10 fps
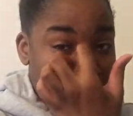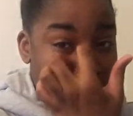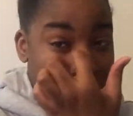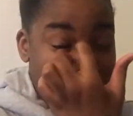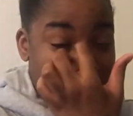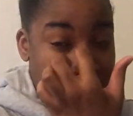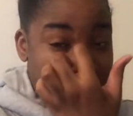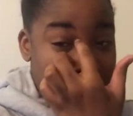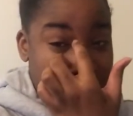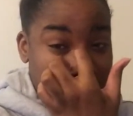
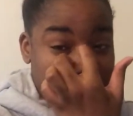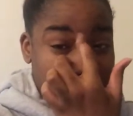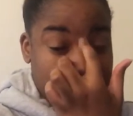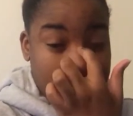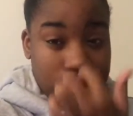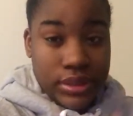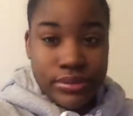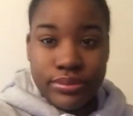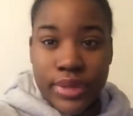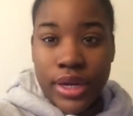And as you can see,
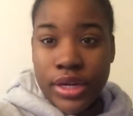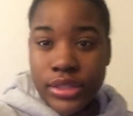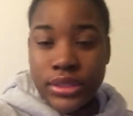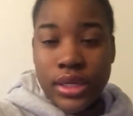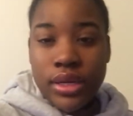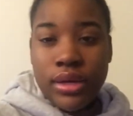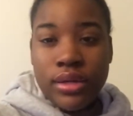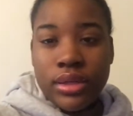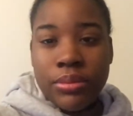my hair is done.